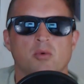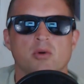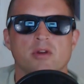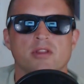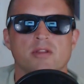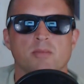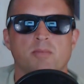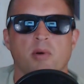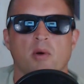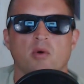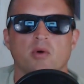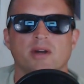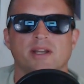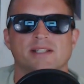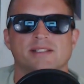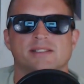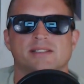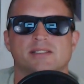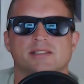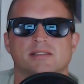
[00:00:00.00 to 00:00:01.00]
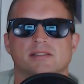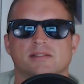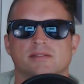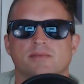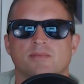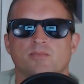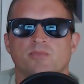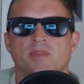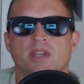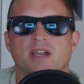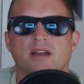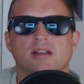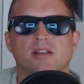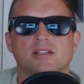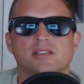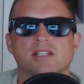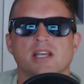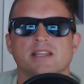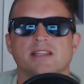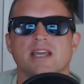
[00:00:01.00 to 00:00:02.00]
are the points? It looks
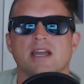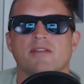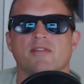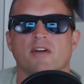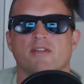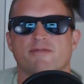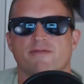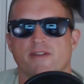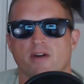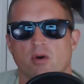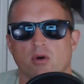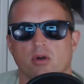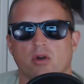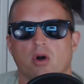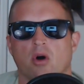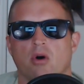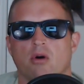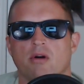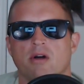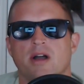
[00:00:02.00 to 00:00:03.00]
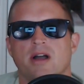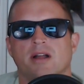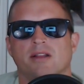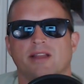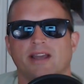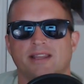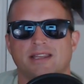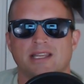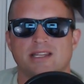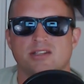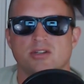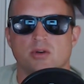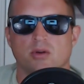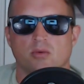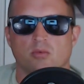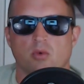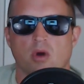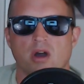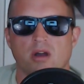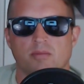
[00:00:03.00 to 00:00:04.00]
like they have a field goal like they do in
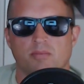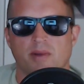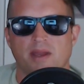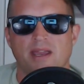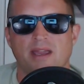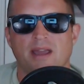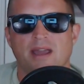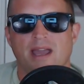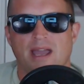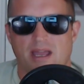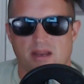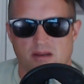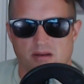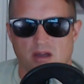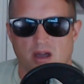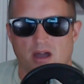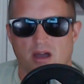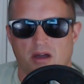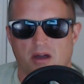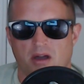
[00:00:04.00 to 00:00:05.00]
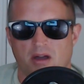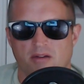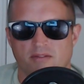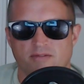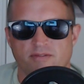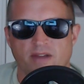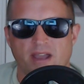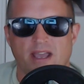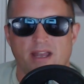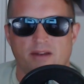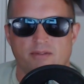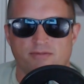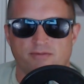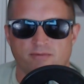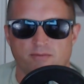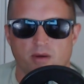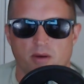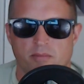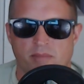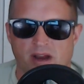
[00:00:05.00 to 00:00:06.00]
rugby and
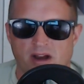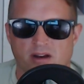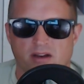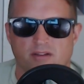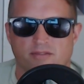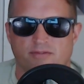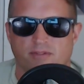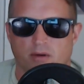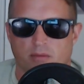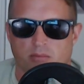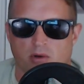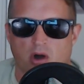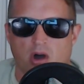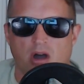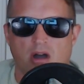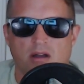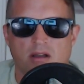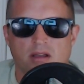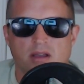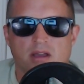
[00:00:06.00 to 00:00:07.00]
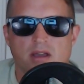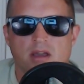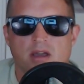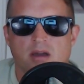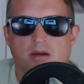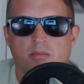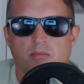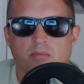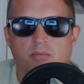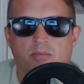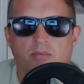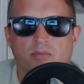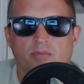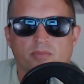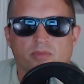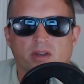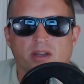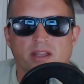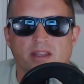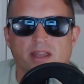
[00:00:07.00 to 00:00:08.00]
American football.
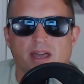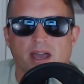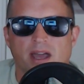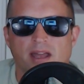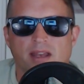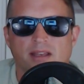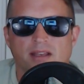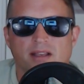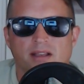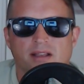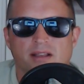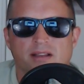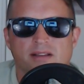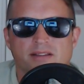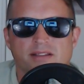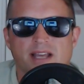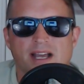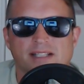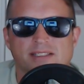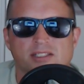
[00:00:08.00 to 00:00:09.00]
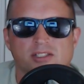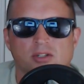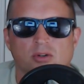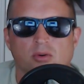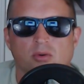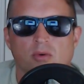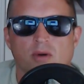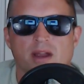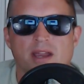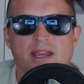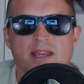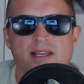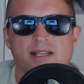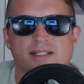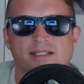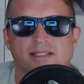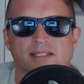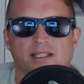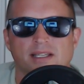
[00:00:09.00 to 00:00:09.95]
Look at that. That's crazy.